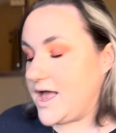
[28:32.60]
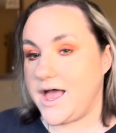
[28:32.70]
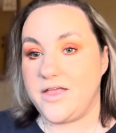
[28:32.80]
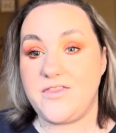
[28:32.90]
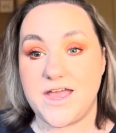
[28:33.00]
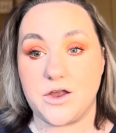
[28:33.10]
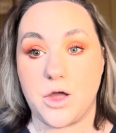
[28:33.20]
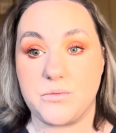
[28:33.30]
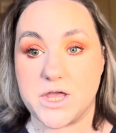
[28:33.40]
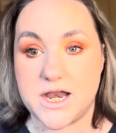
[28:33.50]
And then
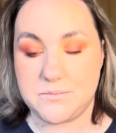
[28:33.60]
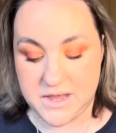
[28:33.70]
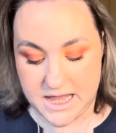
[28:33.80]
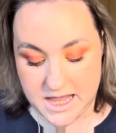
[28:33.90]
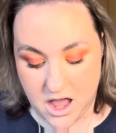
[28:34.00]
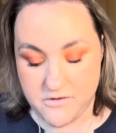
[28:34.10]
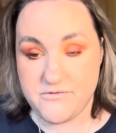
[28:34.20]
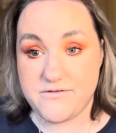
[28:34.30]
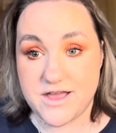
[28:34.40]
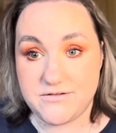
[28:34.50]
I'm going to be
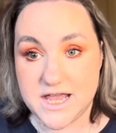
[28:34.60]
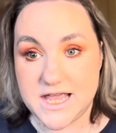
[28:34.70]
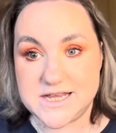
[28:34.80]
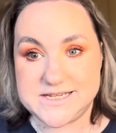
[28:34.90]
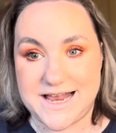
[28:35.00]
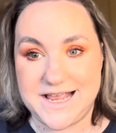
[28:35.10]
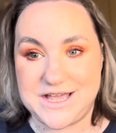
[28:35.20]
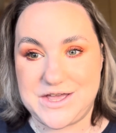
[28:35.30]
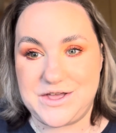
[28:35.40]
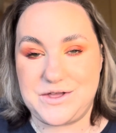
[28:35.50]
very
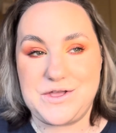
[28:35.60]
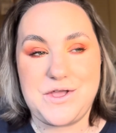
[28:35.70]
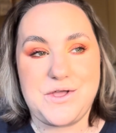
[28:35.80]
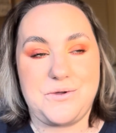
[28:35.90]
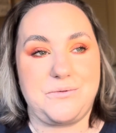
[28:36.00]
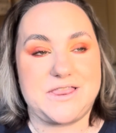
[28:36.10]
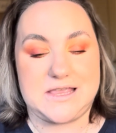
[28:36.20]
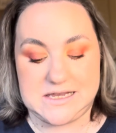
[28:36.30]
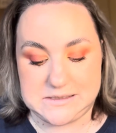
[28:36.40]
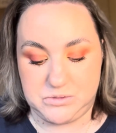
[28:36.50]
delicate with
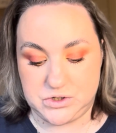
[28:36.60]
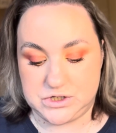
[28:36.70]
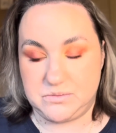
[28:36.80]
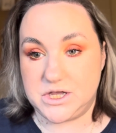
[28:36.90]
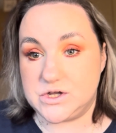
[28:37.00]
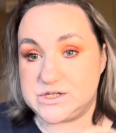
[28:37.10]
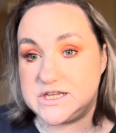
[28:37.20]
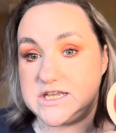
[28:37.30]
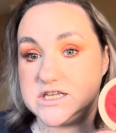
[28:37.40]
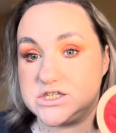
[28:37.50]
this blusher because it
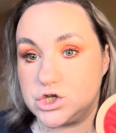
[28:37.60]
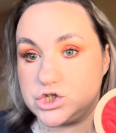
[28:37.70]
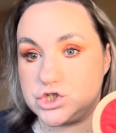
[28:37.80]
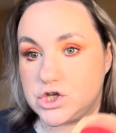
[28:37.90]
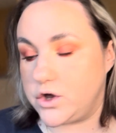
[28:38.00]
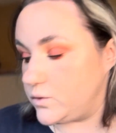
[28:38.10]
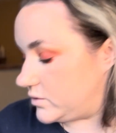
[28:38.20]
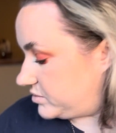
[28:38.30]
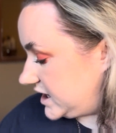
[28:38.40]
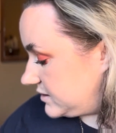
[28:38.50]
is so
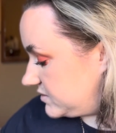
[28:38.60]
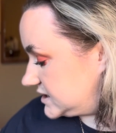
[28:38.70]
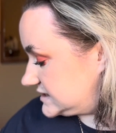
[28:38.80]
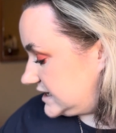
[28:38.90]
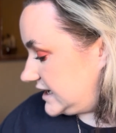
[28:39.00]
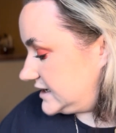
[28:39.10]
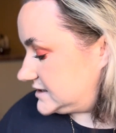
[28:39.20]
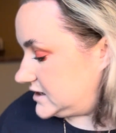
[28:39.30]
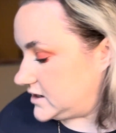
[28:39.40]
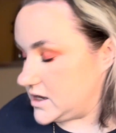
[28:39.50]
pigmented.
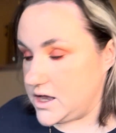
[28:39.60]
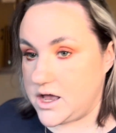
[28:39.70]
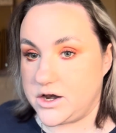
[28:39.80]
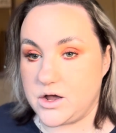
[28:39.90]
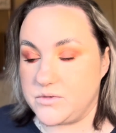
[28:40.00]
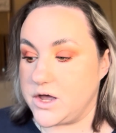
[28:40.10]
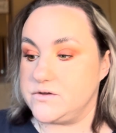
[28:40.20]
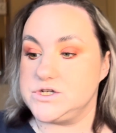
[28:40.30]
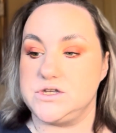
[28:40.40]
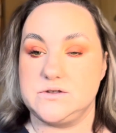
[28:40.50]
And I'm going
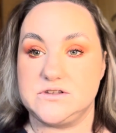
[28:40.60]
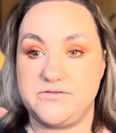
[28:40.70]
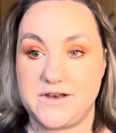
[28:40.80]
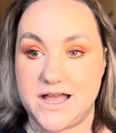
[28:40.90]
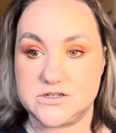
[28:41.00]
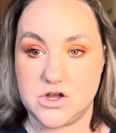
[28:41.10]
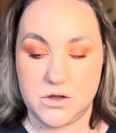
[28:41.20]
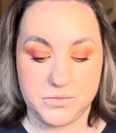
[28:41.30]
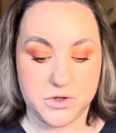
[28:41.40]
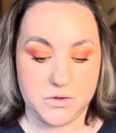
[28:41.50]
to use a flat
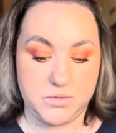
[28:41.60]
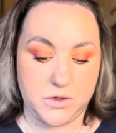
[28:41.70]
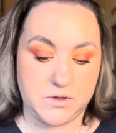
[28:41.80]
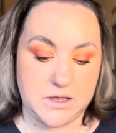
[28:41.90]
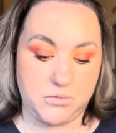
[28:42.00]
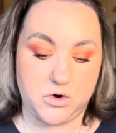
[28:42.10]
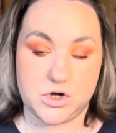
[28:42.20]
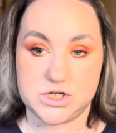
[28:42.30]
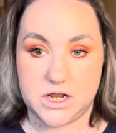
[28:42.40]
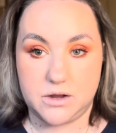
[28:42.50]
top kabuki
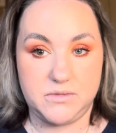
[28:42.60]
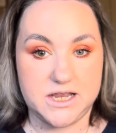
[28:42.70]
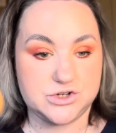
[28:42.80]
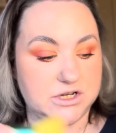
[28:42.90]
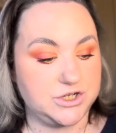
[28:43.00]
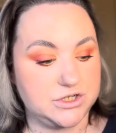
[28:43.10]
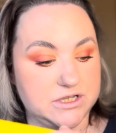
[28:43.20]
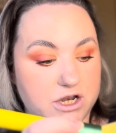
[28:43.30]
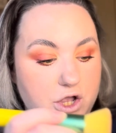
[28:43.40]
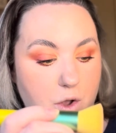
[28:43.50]
brush, and I'm literally just
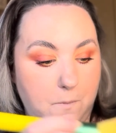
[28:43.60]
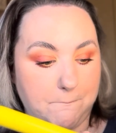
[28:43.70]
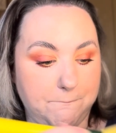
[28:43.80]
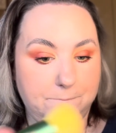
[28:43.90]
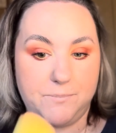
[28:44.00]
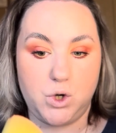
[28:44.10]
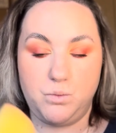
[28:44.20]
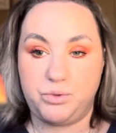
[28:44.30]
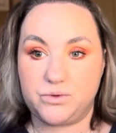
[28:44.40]
going to go bloop.